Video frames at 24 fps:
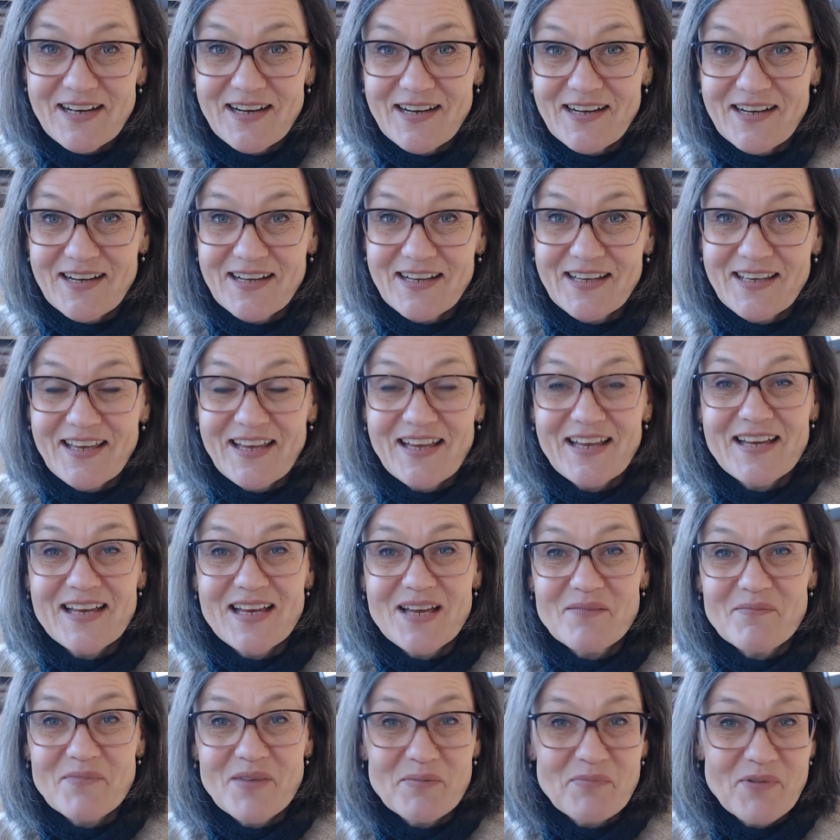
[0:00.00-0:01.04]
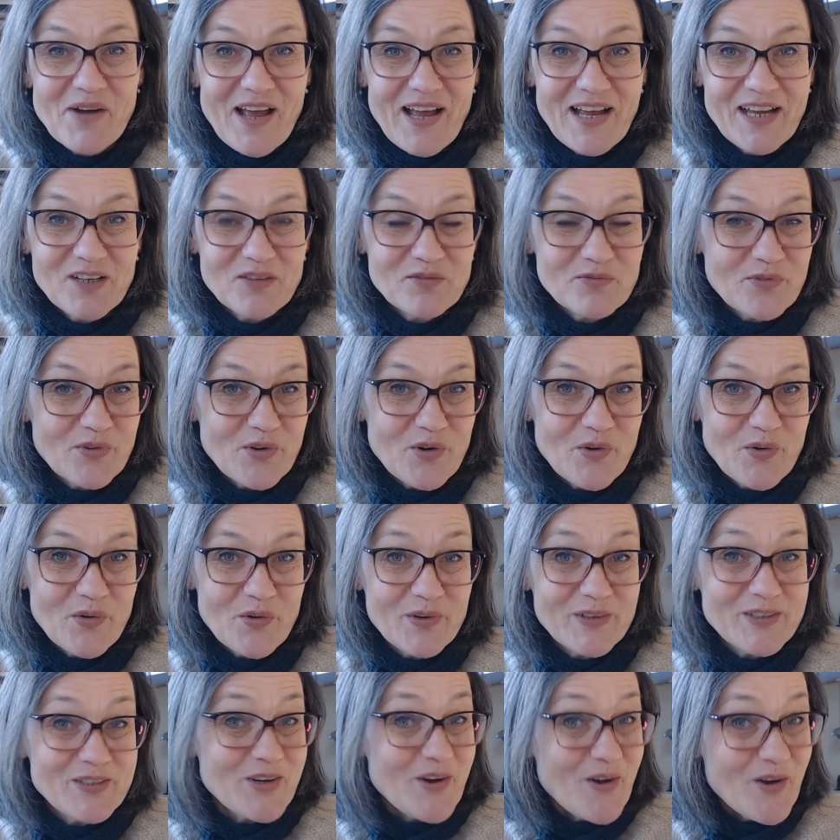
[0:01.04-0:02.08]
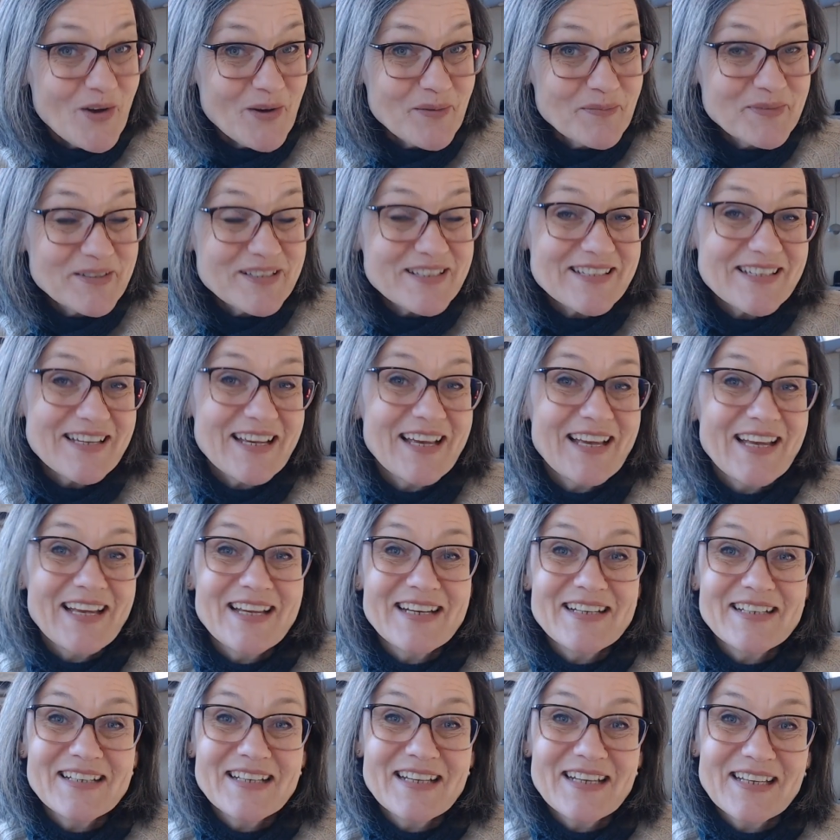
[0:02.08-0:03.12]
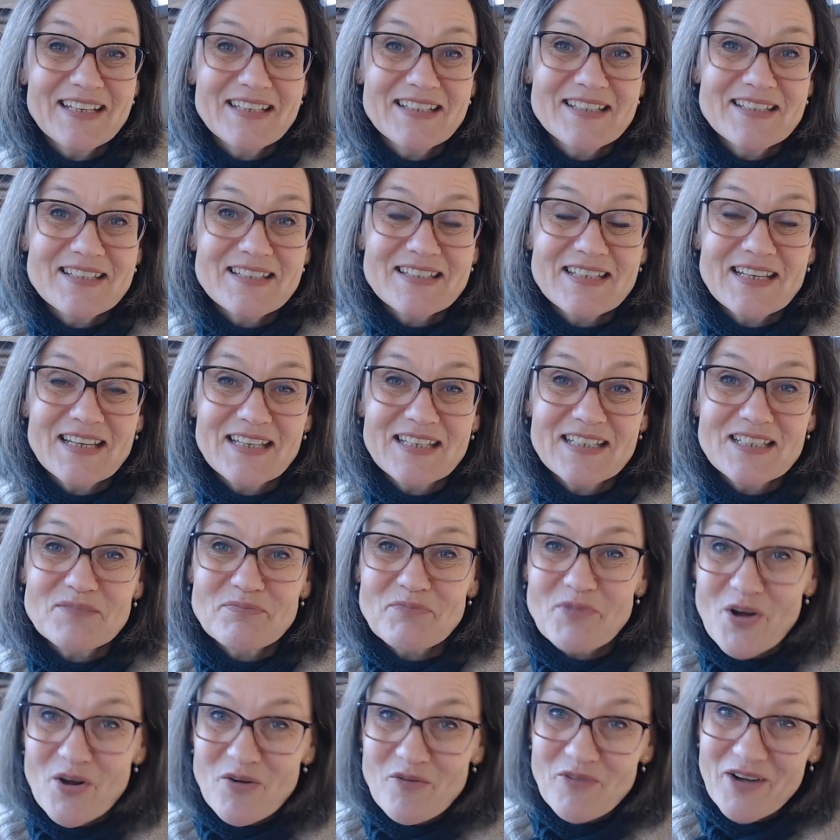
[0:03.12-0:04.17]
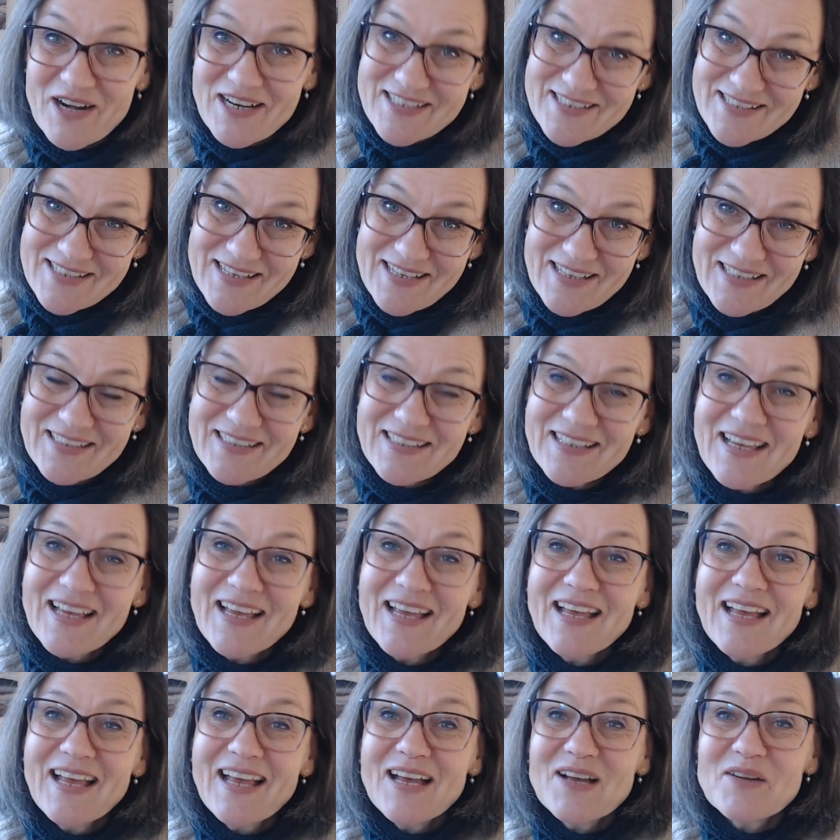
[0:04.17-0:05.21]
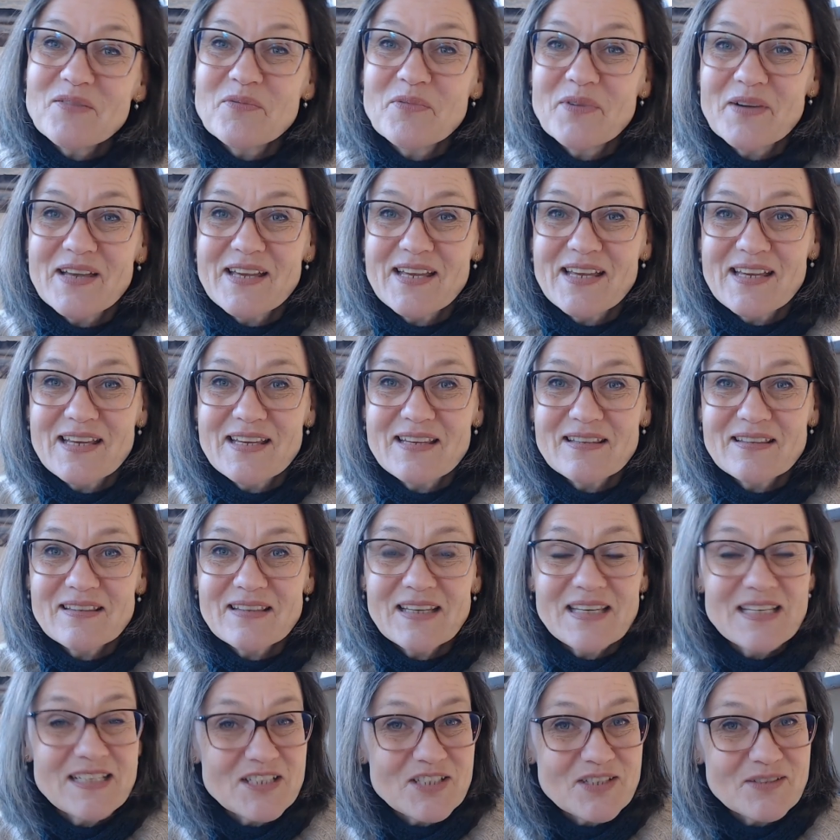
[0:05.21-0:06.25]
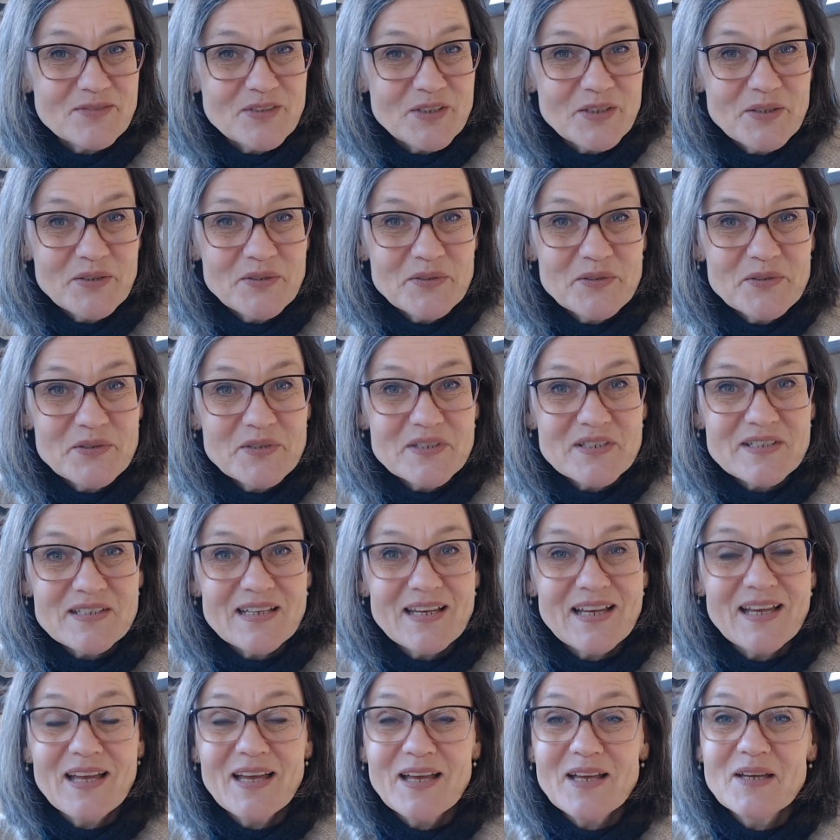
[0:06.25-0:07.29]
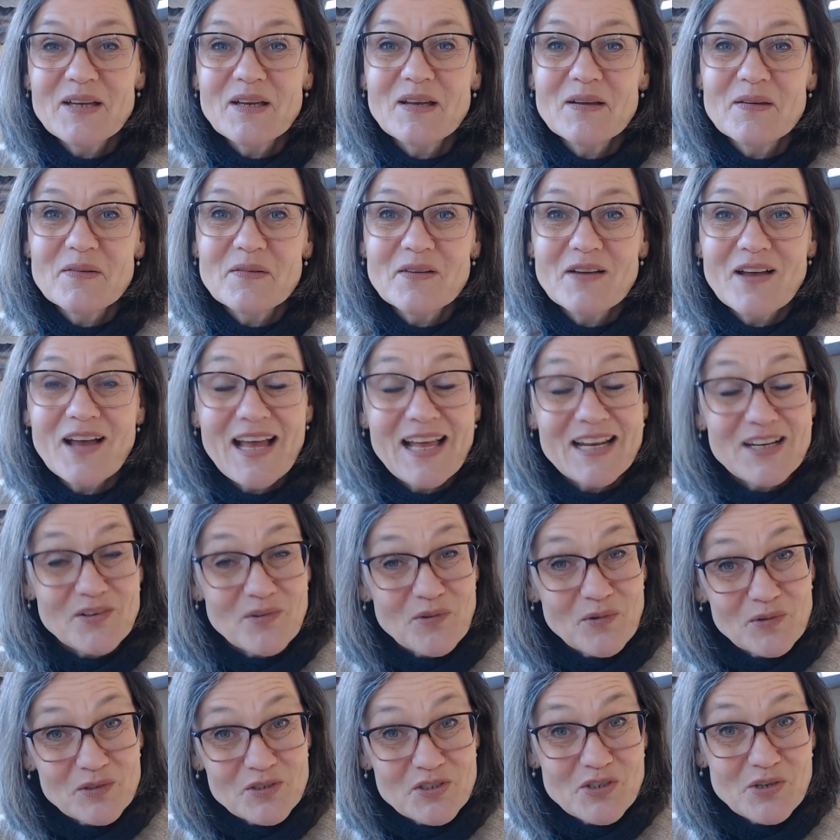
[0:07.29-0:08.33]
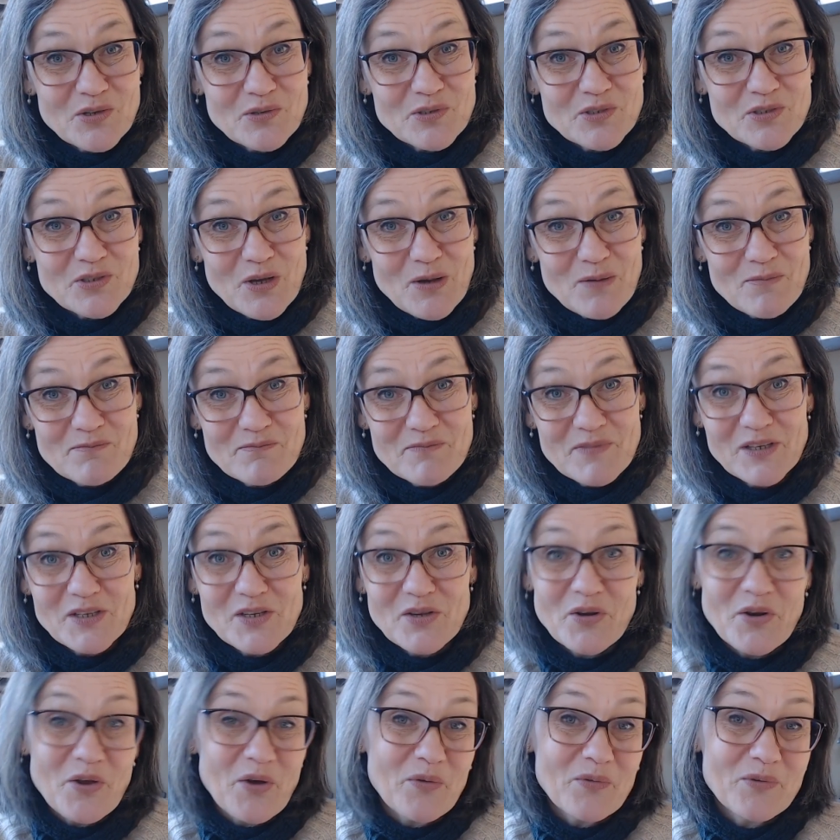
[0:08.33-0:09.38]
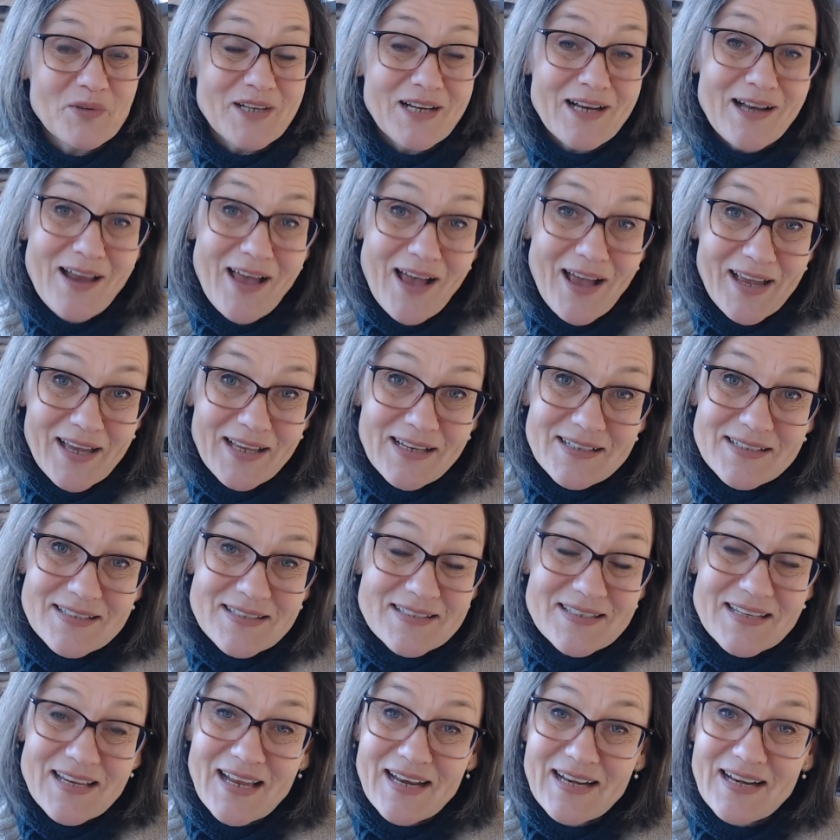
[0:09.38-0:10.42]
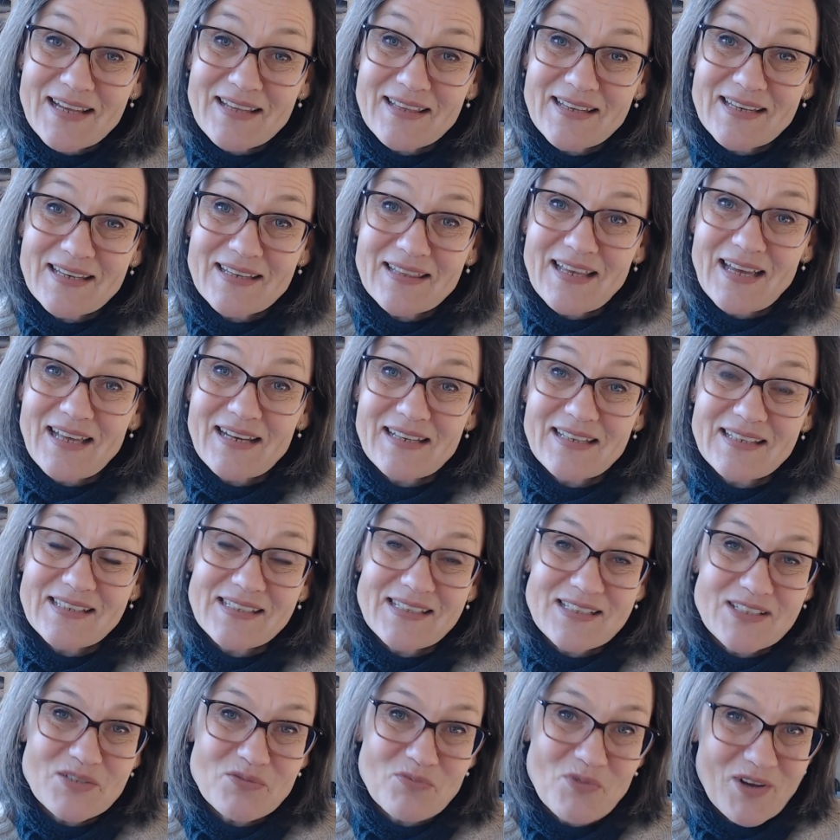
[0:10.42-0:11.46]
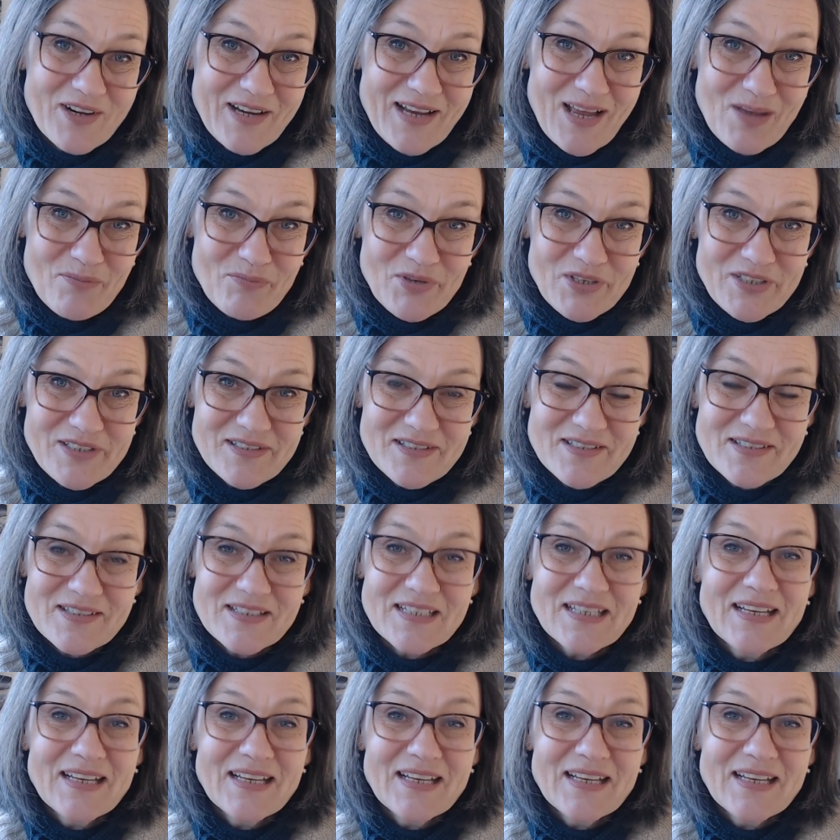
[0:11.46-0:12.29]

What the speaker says: I am applying for jobs and it's progressing with interviews and also some, declines, and I think that is what happens.